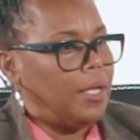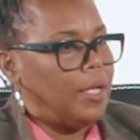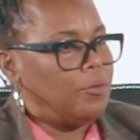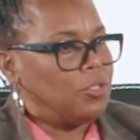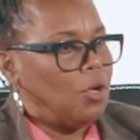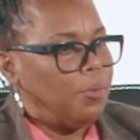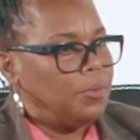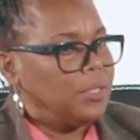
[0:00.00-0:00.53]
it
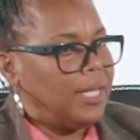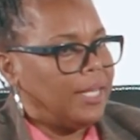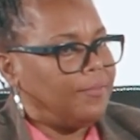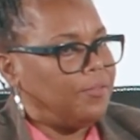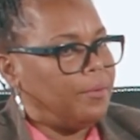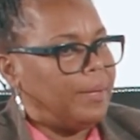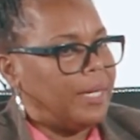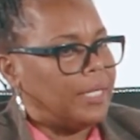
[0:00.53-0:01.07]
was almost like
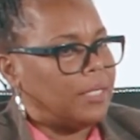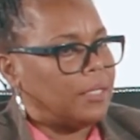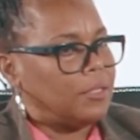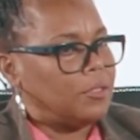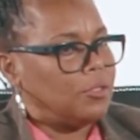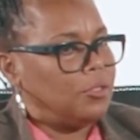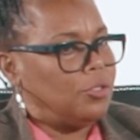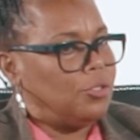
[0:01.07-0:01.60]
for about
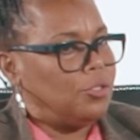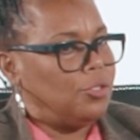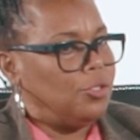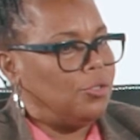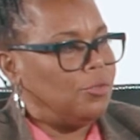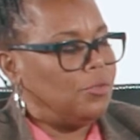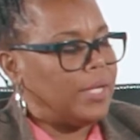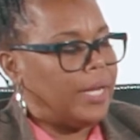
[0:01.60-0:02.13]

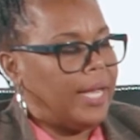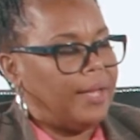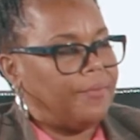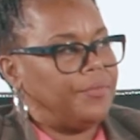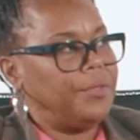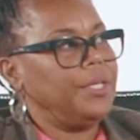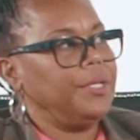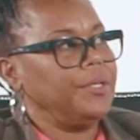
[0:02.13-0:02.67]
two and a
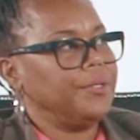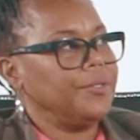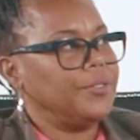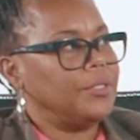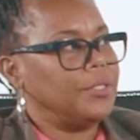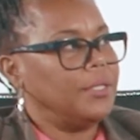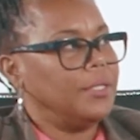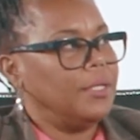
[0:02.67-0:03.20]
half
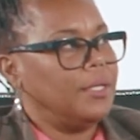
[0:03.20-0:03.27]
years